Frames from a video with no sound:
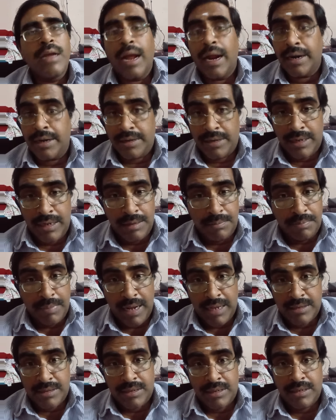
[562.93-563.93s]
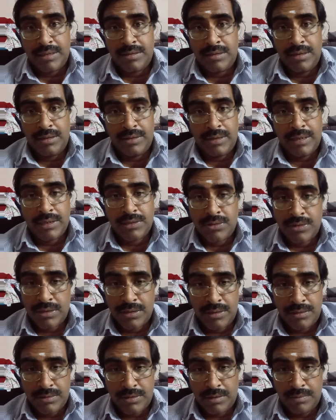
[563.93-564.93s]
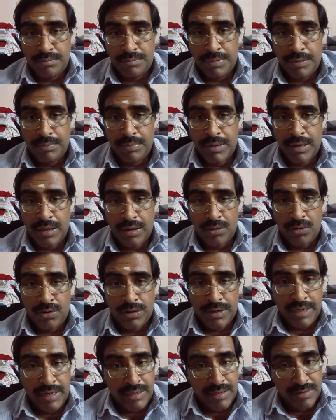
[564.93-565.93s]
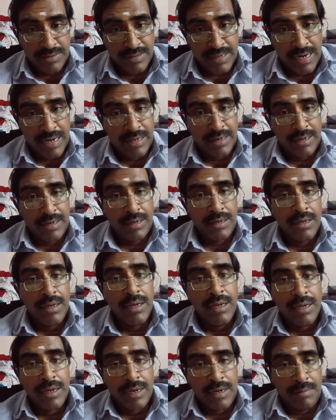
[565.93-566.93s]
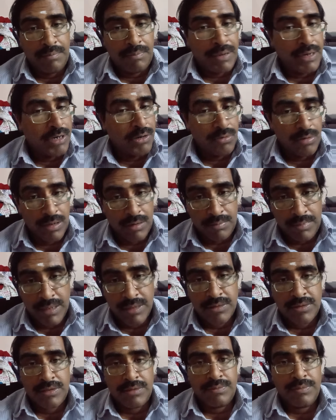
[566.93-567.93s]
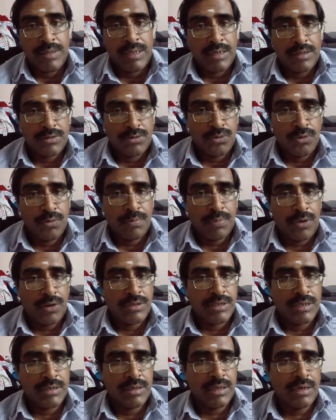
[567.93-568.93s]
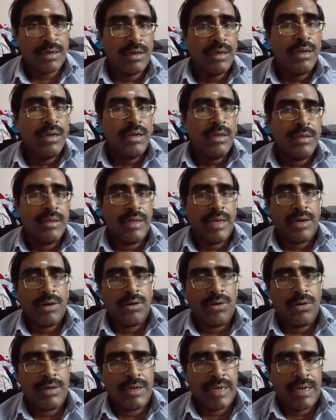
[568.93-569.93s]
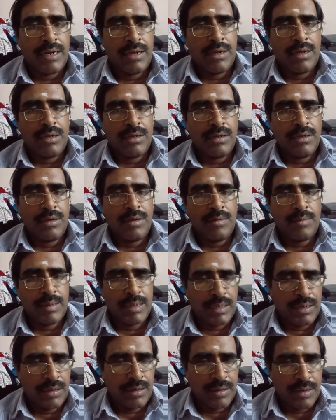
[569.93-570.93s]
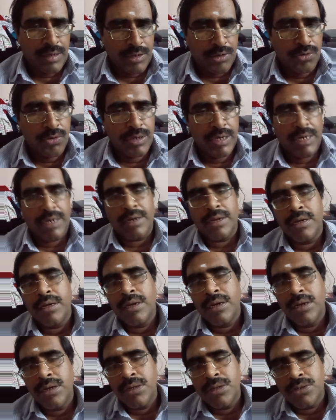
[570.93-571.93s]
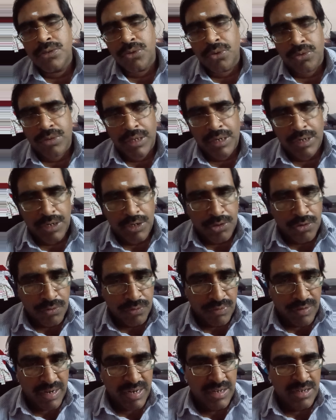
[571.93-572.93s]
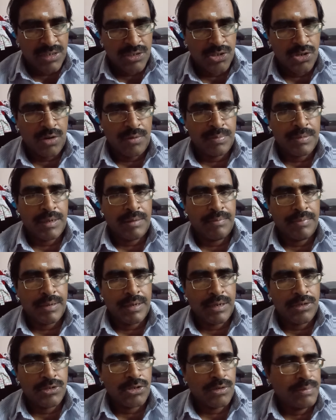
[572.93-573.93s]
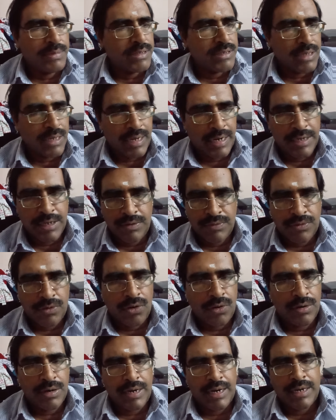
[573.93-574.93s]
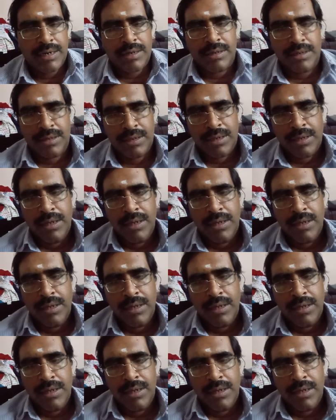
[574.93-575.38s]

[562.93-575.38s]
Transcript: and really pathetic thing. Actually, there some people are not getting salary in particular months. If there is no project, then they are not recruited. So they need to find a job, temporary job. It's a kind of contract